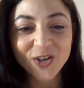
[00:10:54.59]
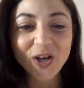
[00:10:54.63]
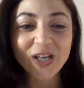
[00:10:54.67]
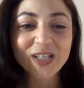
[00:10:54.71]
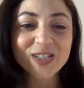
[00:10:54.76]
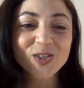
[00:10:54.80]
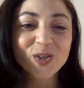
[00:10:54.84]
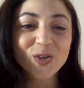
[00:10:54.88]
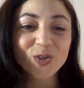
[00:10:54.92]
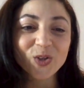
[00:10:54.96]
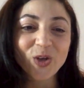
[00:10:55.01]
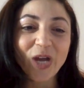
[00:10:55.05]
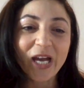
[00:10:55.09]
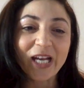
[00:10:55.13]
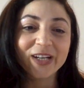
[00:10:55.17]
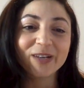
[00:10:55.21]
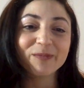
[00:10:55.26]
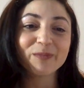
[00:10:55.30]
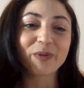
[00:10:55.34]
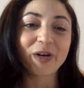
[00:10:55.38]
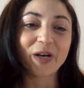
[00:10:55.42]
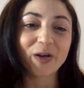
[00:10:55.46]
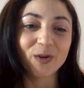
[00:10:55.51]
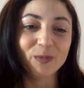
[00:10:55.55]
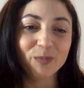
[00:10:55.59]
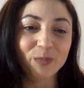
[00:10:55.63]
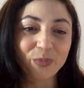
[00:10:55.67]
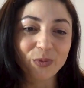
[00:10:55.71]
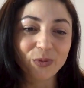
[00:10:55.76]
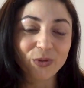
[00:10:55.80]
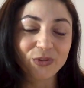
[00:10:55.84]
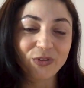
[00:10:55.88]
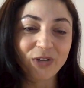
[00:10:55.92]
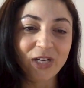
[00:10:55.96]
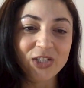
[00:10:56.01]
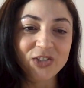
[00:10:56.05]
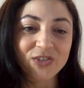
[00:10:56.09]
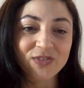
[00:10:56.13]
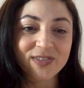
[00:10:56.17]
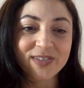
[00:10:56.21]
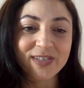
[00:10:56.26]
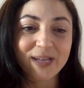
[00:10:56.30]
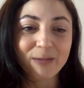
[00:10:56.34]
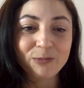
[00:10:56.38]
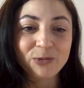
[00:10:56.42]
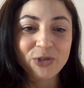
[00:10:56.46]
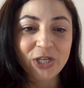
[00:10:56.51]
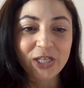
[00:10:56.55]
at school you had a broad range
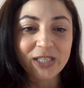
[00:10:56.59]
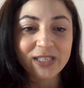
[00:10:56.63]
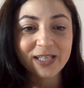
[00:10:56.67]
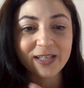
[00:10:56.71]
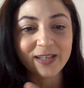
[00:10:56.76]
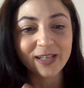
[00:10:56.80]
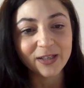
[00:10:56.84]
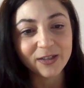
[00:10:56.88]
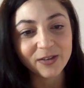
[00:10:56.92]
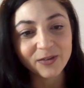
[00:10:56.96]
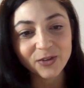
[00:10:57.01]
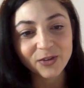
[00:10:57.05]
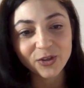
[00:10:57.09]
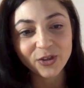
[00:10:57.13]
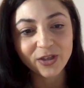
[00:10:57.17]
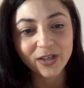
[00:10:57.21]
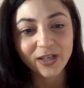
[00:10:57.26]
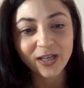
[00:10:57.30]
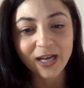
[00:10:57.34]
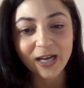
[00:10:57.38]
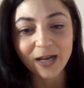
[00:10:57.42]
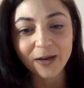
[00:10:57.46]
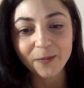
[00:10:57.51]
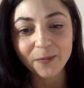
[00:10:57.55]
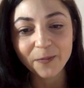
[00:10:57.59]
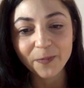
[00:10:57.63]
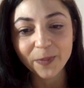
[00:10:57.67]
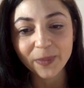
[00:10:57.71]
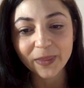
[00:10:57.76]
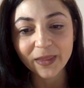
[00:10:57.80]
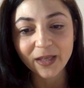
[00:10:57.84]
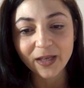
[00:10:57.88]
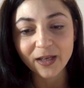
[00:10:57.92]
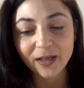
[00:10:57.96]
of subjects, and then